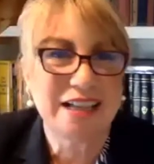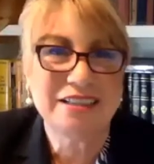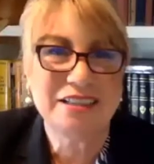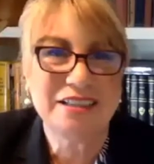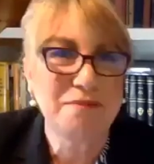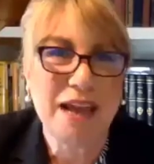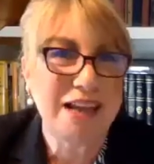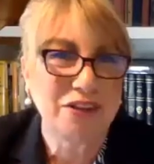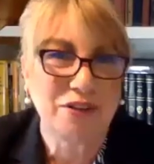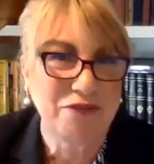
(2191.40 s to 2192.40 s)
"Doesn't matter.
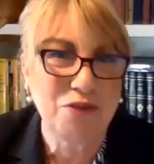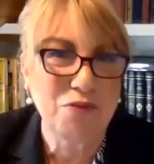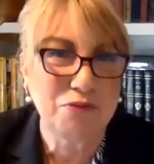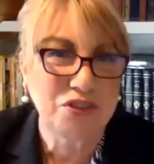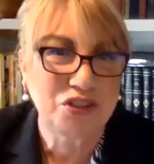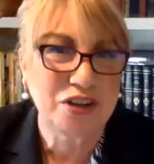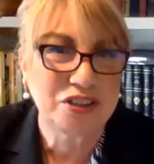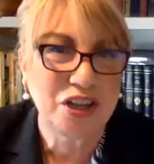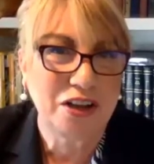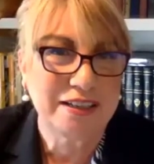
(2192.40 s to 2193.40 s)
Everyone will start
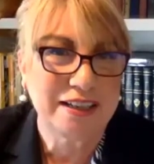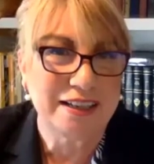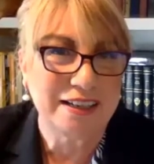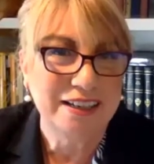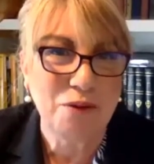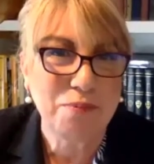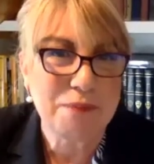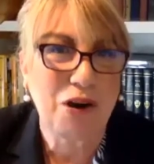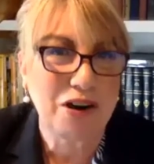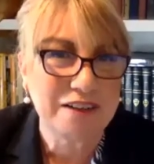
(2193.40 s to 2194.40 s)
talking. You'll
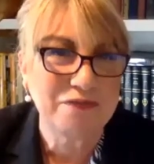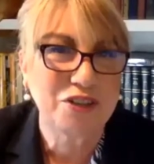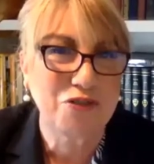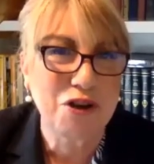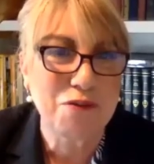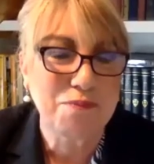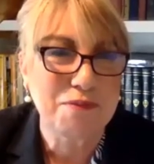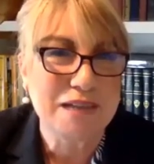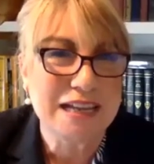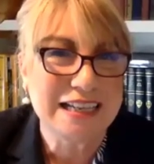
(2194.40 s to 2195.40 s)
be part of the group
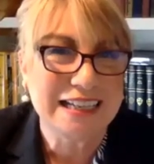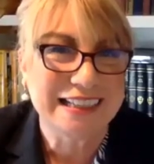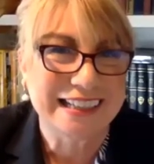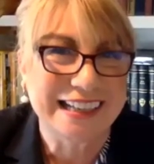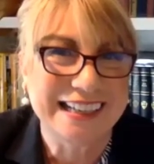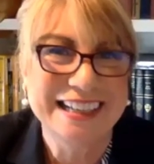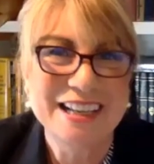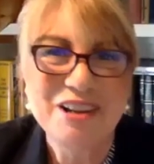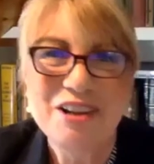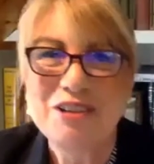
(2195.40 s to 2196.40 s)
immediately."
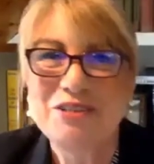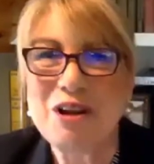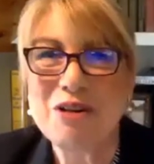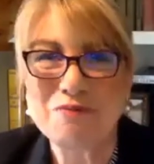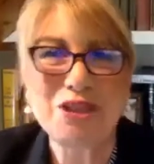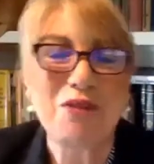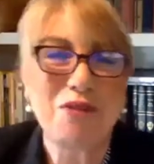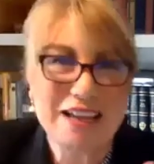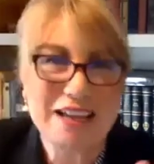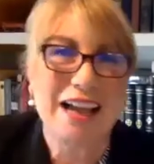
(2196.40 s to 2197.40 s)
So
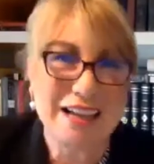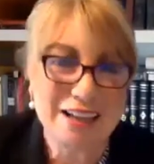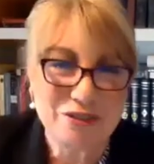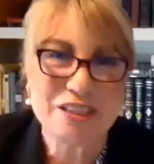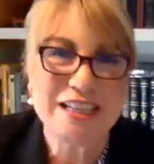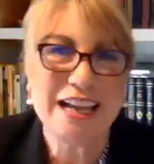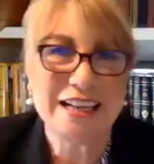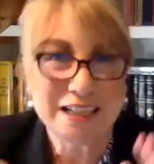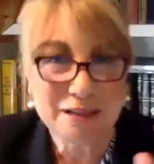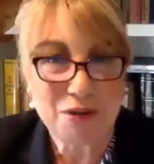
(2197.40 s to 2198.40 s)
I understand
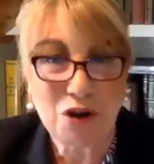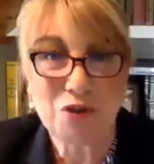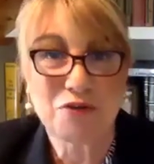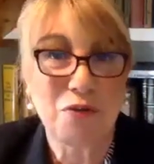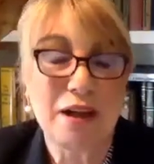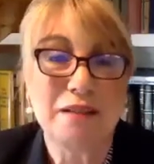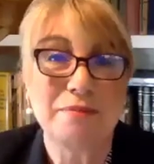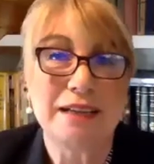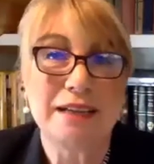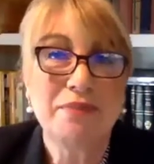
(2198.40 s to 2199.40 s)
it can be
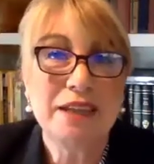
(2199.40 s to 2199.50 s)
overwhelming.